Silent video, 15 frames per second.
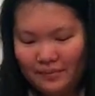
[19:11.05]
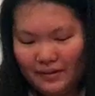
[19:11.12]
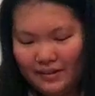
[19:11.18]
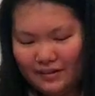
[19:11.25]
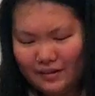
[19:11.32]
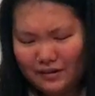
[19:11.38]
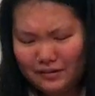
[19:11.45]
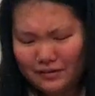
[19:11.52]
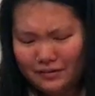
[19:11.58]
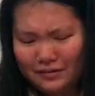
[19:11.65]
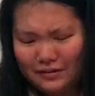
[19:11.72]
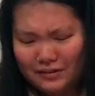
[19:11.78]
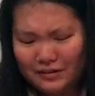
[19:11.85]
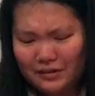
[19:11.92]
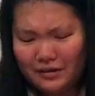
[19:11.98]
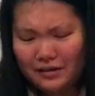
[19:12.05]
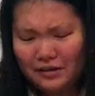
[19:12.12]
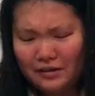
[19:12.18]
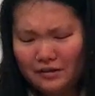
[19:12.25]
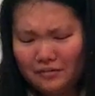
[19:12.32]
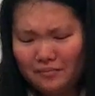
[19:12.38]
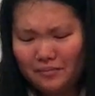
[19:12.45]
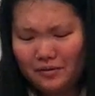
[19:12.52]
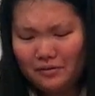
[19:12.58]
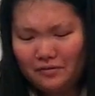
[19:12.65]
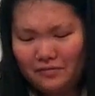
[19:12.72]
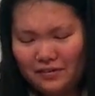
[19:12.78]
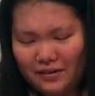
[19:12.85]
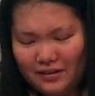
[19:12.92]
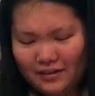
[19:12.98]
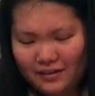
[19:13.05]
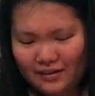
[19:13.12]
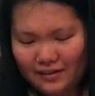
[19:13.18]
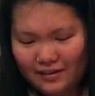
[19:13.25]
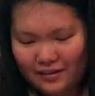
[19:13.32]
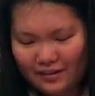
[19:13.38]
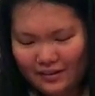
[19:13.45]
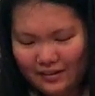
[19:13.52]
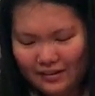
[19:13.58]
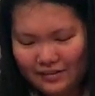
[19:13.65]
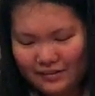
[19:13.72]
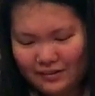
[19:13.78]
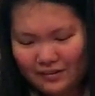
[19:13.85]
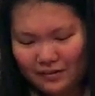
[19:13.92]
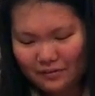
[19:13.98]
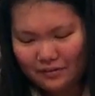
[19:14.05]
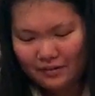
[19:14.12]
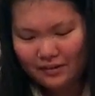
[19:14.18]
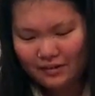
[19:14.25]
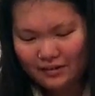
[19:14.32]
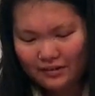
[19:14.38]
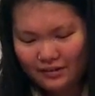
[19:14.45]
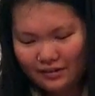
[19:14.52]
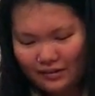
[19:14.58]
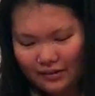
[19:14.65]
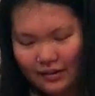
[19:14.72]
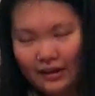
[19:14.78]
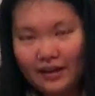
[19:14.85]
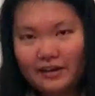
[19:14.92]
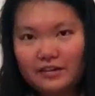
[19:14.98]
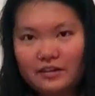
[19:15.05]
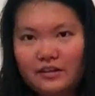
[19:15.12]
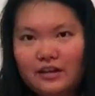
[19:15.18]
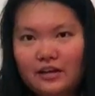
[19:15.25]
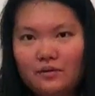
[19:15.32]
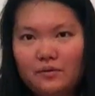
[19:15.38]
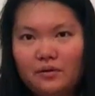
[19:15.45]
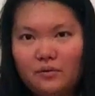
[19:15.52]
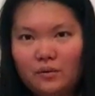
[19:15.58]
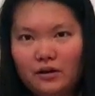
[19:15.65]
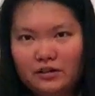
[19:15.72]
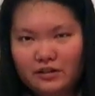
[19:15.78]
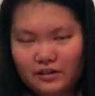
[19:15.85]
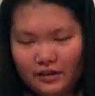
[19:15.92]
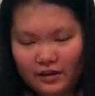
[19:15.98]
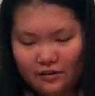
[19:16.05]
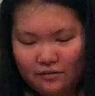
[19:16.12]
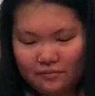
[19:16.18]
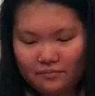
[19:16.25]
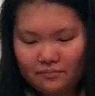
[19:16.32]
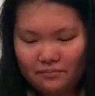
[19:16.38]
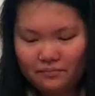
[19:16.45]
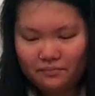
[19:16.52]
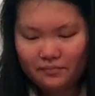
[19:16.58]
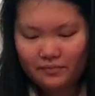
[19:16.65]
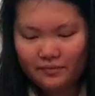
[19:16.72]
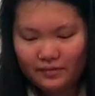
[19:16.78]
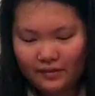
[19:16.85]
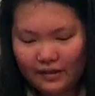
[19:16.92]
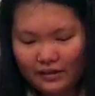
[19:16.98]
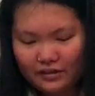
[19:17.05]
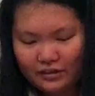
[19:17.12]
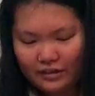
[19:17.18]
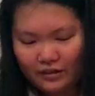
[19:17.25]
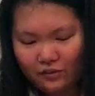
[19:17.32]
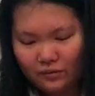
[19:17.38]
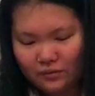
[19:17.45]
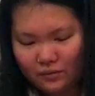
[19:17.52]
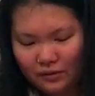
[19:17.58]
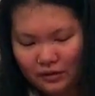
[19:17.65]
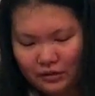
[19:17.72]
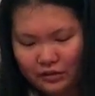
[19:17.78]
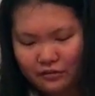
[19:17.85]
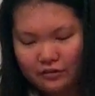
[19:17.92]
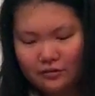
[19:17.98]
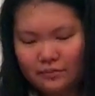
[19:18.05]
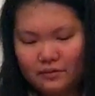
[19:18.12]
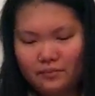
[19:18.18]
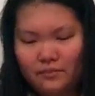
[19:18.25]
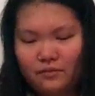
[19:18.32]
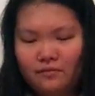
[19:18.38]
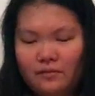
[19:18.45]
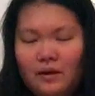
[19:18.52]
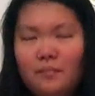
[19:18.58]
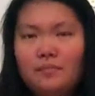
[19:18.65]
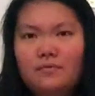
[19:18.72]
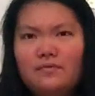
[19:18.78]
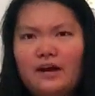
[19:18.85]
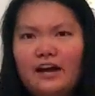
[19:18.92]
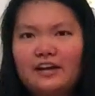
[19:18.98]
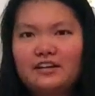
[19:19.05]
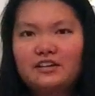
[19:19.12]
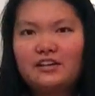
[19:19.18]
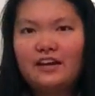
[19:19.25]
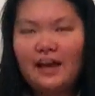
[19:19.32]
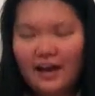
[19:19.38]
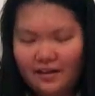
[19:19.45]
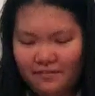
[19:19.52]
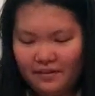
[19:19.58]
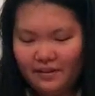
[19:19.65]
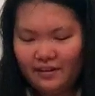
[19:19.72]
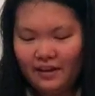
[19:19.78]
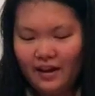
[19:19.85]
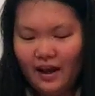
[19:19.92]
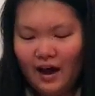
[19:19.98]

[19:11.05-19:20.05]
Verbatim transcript: But it's also such a good movie. Like, it's so good. Actually, I kind of want to watch it now. Actually, I kind of want to watch it because it's a movie. I actually haven't.